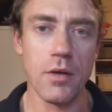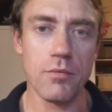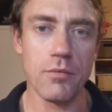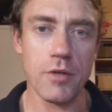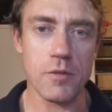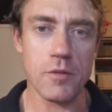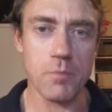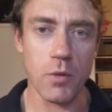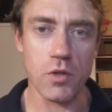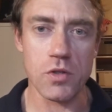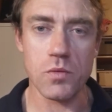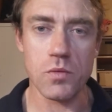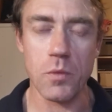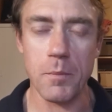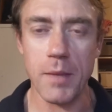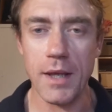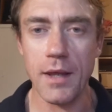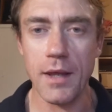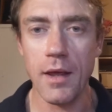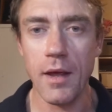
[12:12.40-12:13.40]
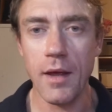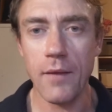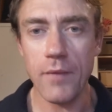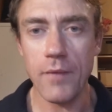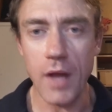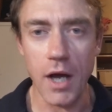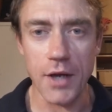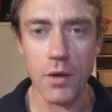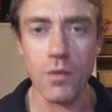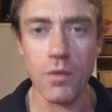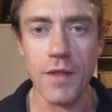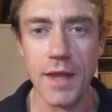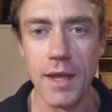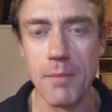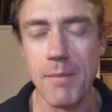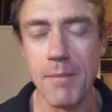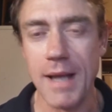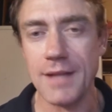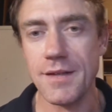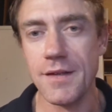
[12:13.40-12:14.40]
response would be, I don't
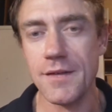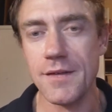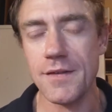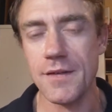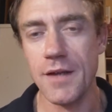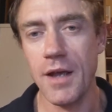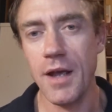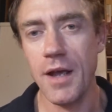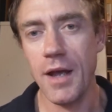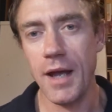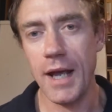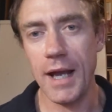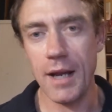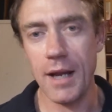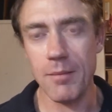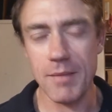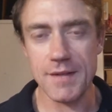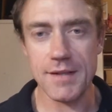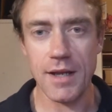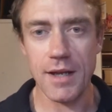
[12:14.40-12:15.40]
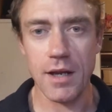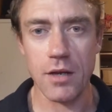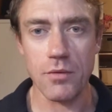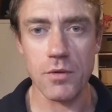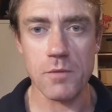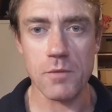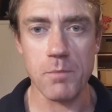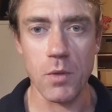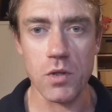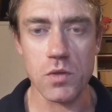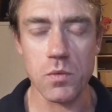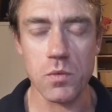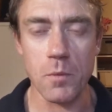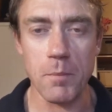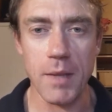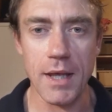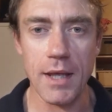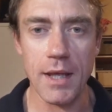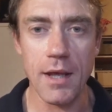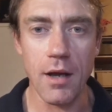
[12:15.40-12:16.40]
think it matters. And my second response
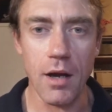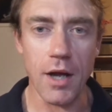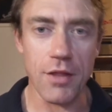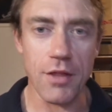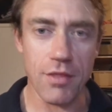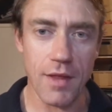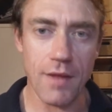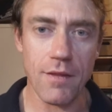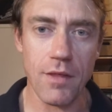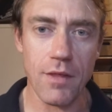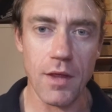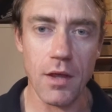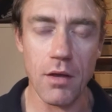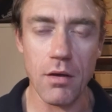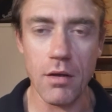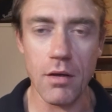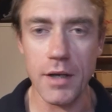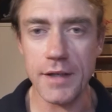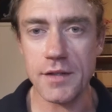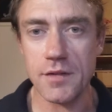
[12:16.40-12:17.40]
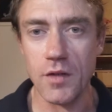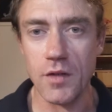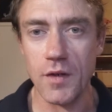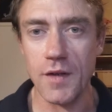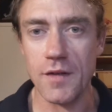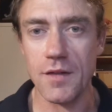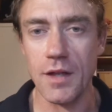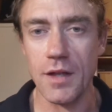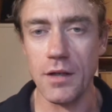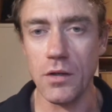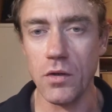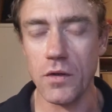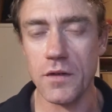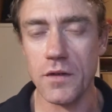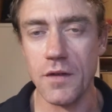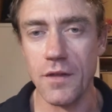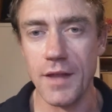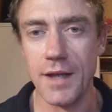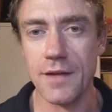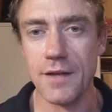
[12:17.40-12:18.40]
would be, I think the early studies that
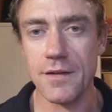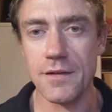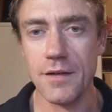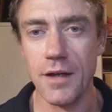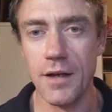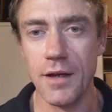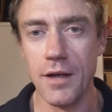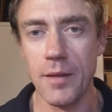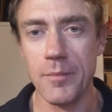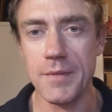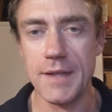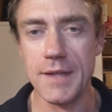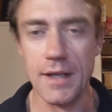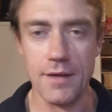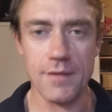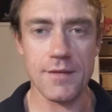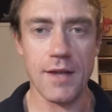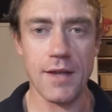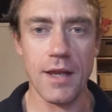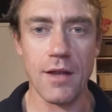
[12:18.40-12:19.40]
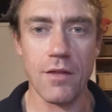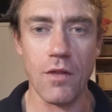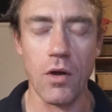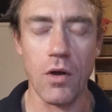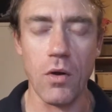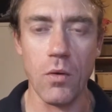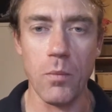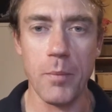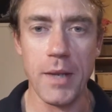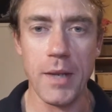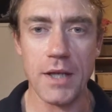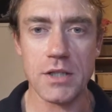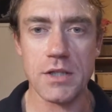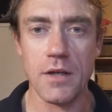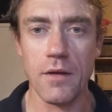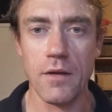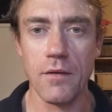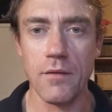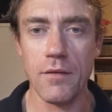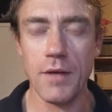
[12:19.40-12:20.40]
looked at this didn't take the whole
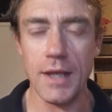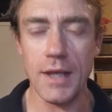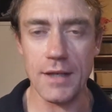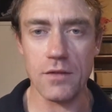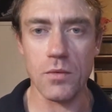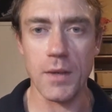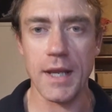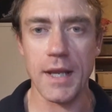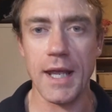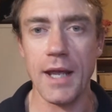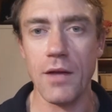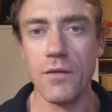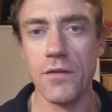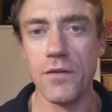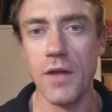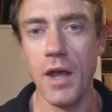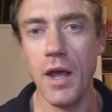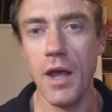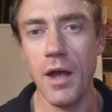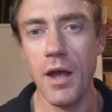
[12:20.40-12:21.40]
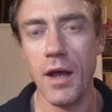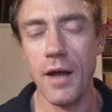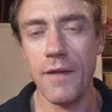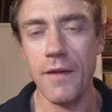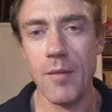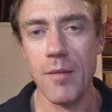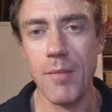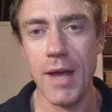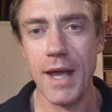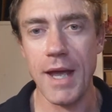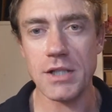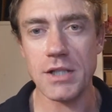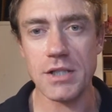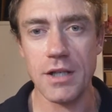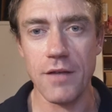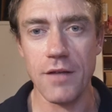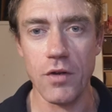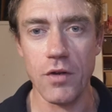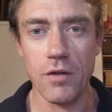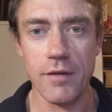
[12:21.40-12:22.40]
picture into account, and they may
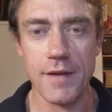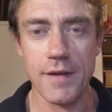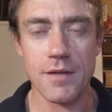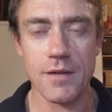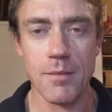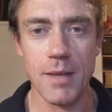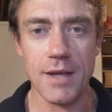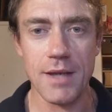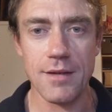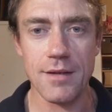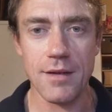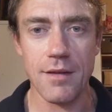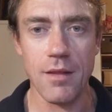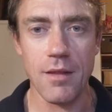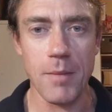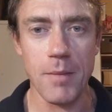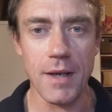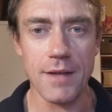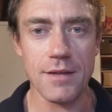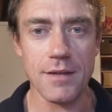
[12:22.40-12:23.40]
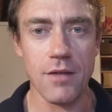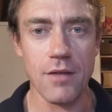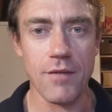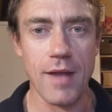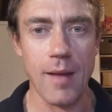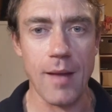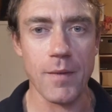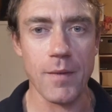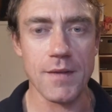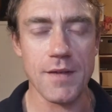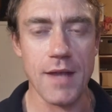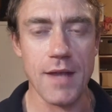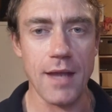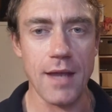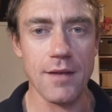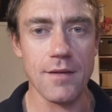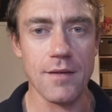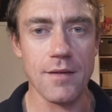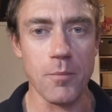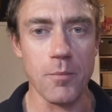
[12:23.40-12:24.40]
actually have underestimated the ability of GABA to
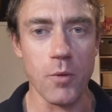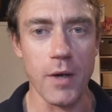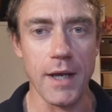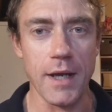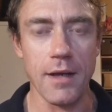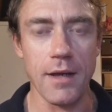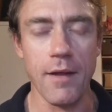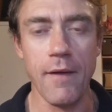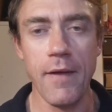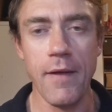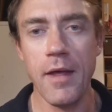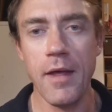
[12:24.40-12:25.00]
get into the brain.